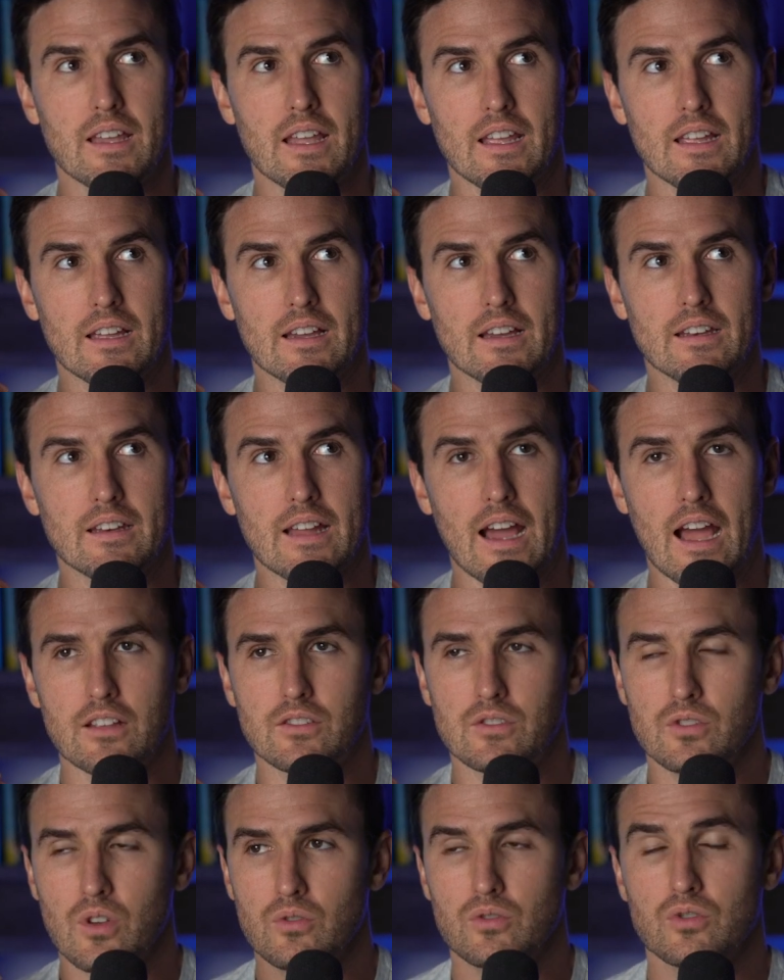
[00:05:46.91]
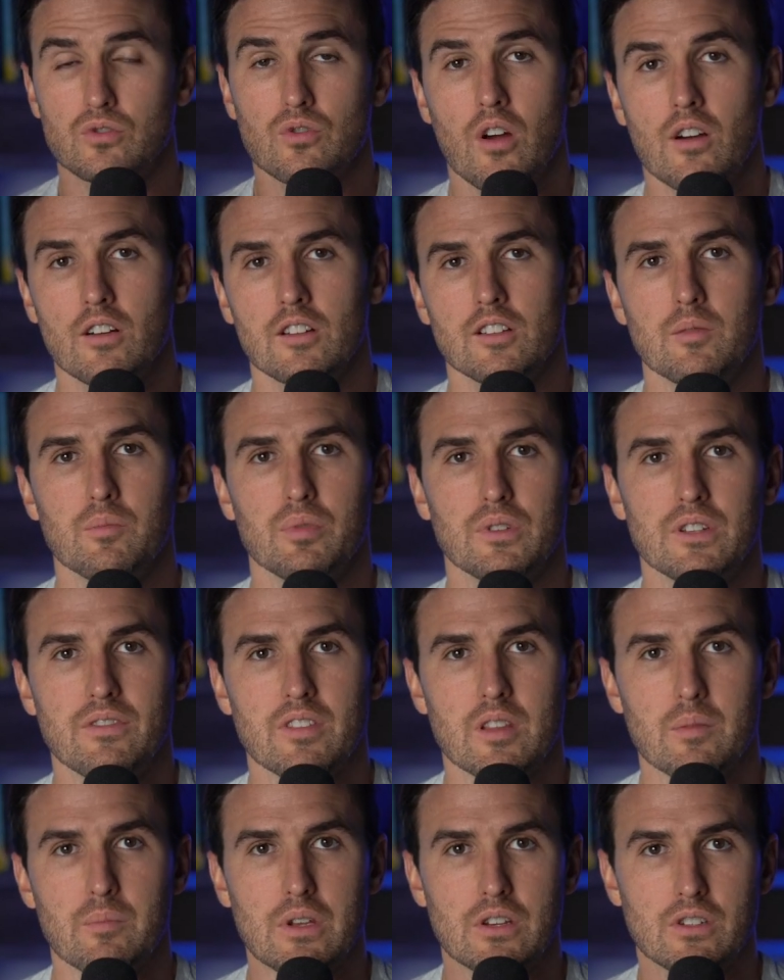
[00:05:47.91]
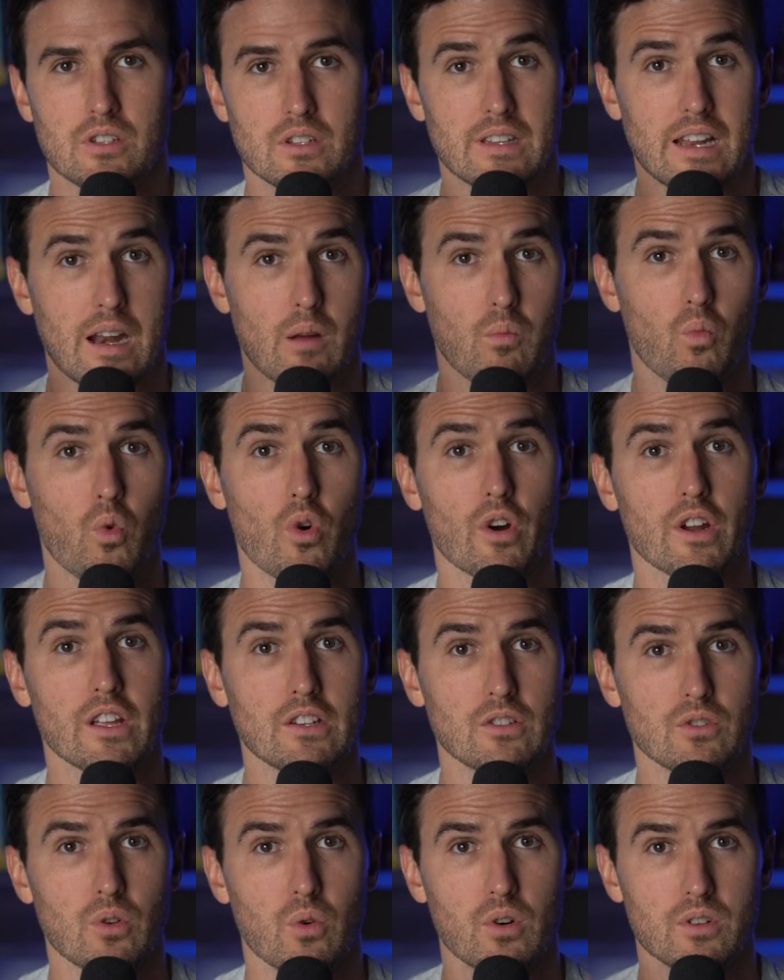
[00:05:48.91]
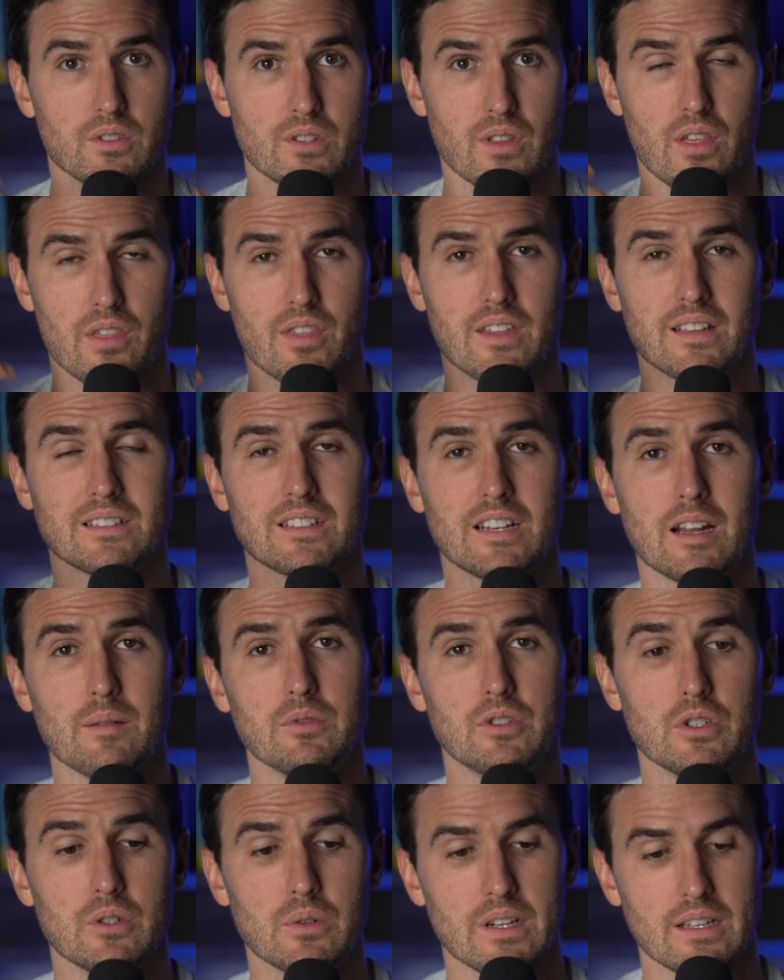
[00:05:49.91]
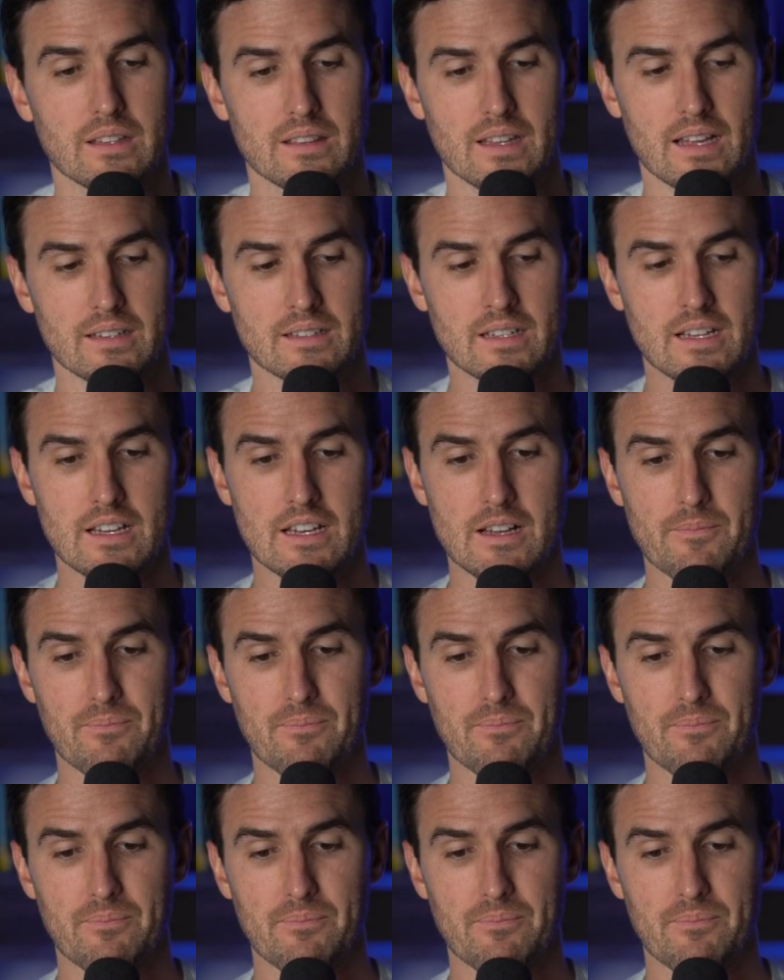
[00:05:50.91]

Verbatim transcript: and I so strongly believe in the mission that I'm working towards and the things that I'm doing that